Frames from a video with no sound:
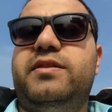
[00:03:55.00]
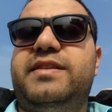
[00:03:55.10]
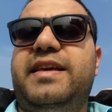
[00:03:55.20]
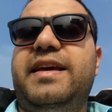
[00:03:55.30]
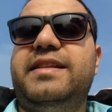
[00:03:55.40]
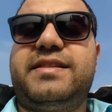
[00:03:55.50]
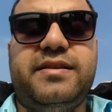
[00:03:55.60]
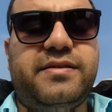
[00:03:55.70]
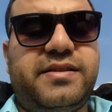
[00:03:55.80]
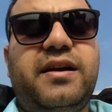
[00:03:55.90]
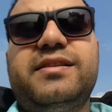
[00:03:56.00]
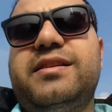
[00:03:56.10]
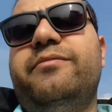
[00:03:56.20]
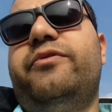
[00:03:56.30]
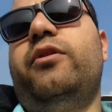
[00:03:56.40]
The gates, there are
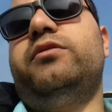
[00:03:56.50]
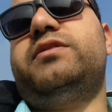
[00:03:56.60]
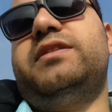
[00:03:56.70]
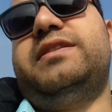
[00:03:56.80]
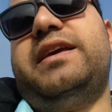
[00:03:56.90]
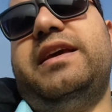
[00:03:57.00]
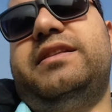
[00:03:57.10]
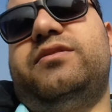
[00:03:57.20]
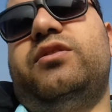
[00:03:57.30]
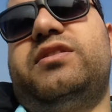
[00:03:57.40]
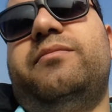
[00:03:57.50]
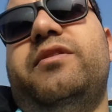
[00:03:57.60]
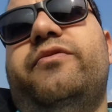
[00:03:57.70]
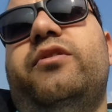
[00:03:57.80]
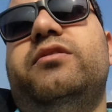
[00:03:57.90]
some faults in the gates or some
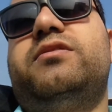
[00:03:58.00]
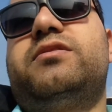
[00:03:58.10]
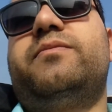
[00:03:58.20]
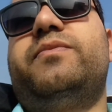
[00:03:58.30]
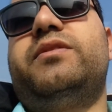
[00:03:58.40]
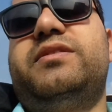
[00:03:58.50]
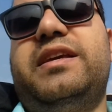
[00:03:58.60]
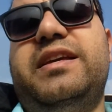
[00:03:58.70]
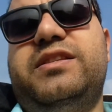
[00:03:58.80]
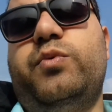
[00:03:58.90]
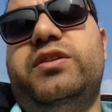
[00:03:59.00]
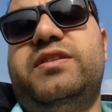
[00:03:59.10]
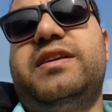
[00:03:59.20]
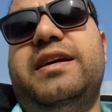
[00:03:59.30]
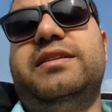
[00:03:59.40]
defaults. The gates were
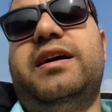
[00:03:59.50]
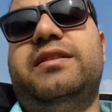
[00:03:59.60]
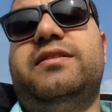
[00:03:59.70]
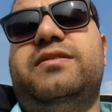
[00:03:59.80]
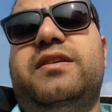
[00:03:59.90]
designed under